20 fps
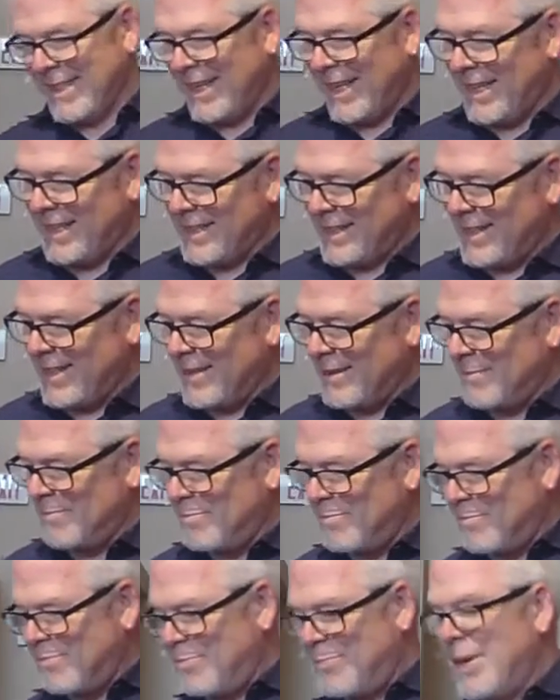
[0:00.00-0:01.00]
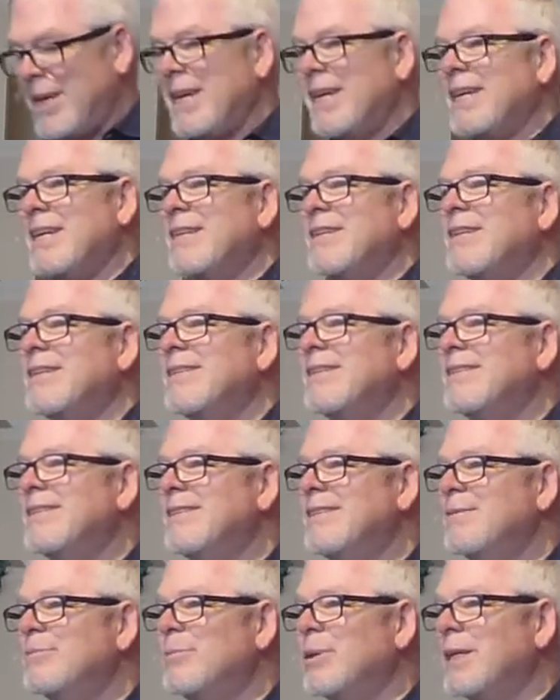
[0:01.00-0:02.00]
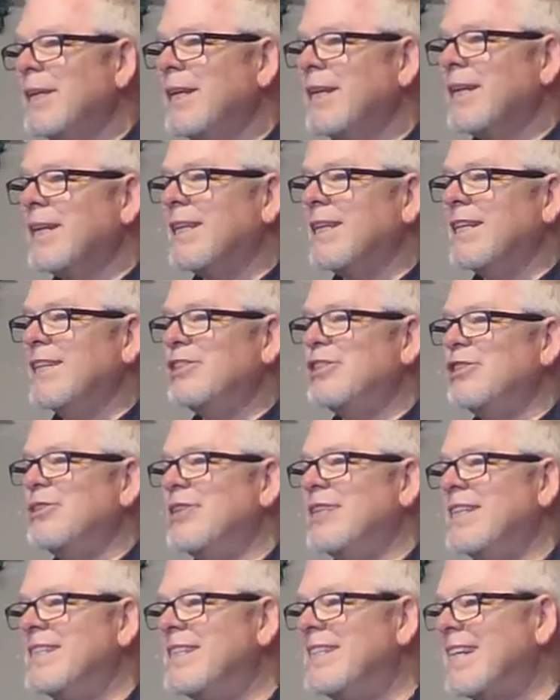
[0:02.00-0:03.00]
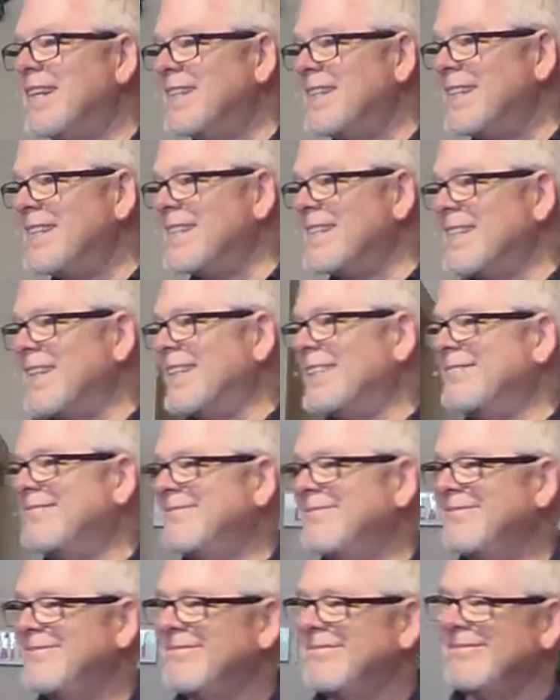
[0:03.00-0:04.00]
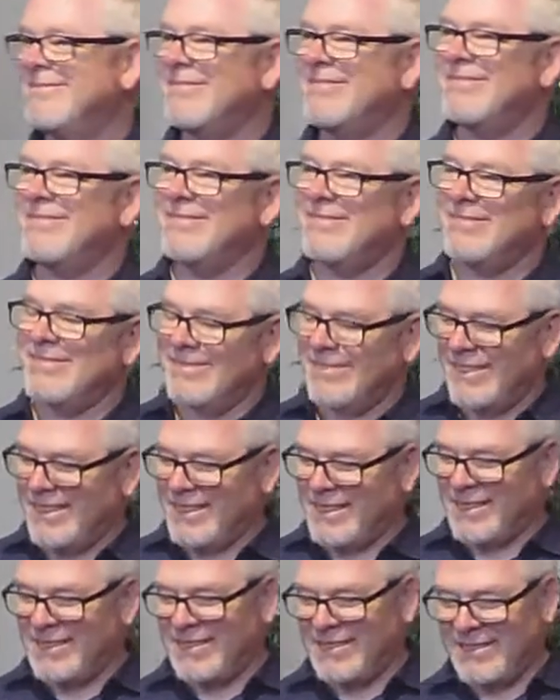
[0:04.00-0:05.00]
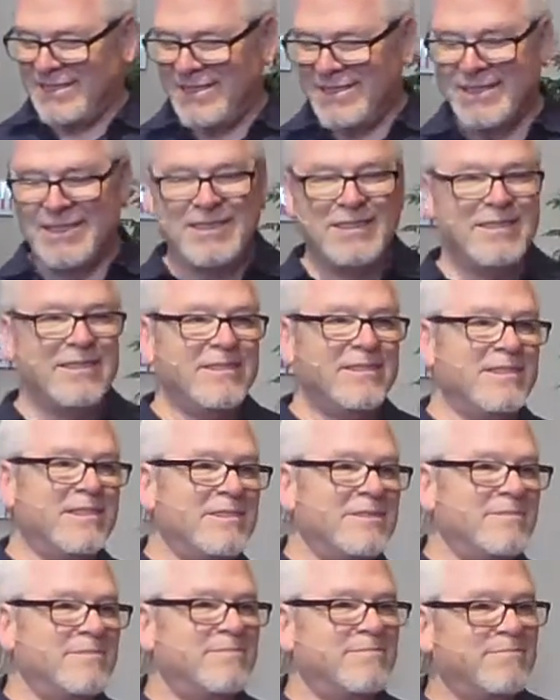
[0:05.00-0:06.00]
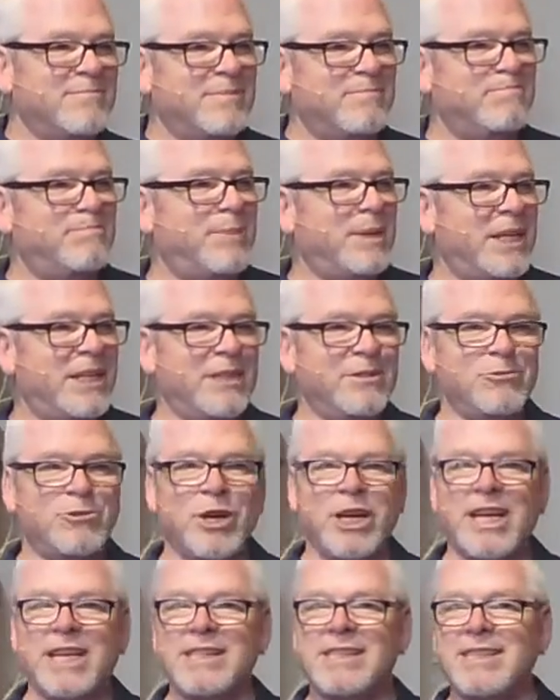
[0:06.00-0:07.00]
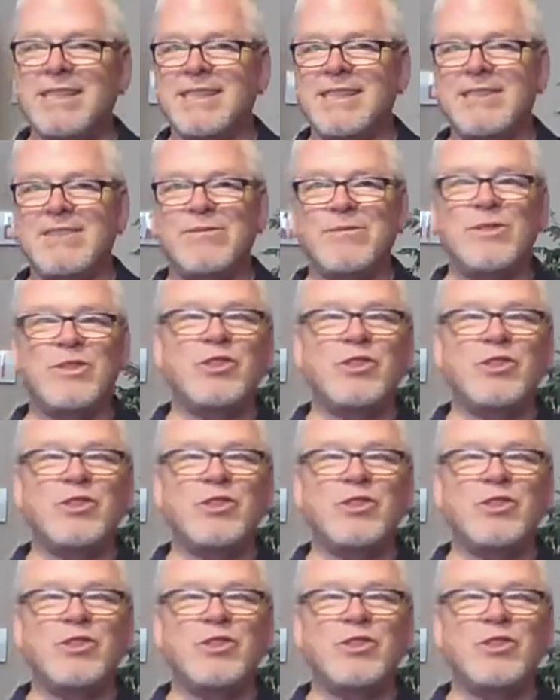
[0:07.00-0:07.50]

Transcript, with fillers: It's a big political issue these days, isn't it? It's being raised in